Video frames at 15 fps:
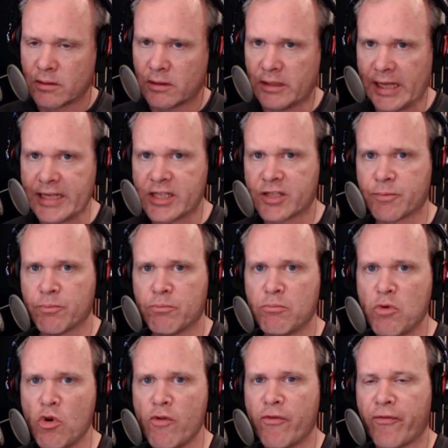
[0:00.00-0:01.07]
let's
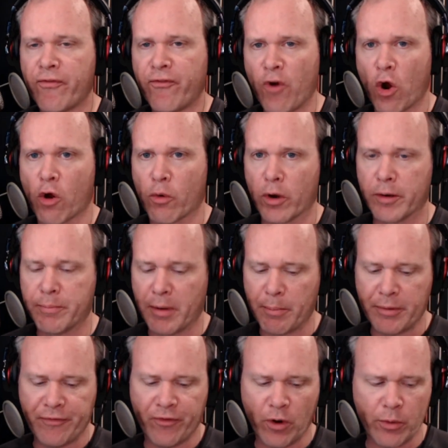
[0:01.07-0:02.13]
move forward. But
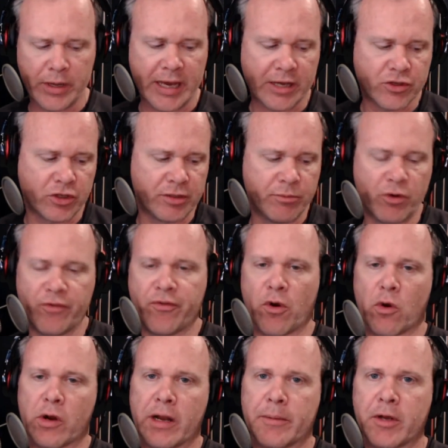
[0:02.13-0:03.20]
before we actually move
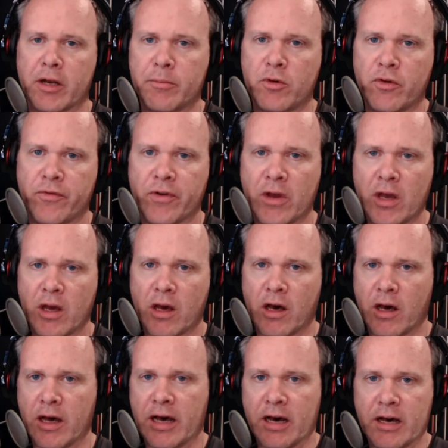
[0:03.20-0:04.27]
forward, I'm going to move
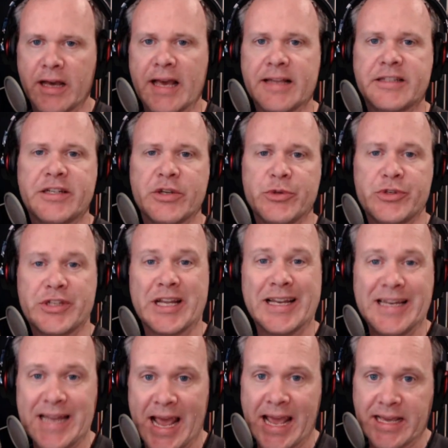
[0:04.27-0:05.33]
uh, ahead to
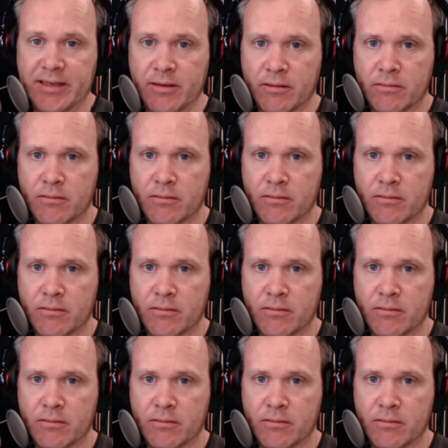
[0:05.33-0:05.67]
today.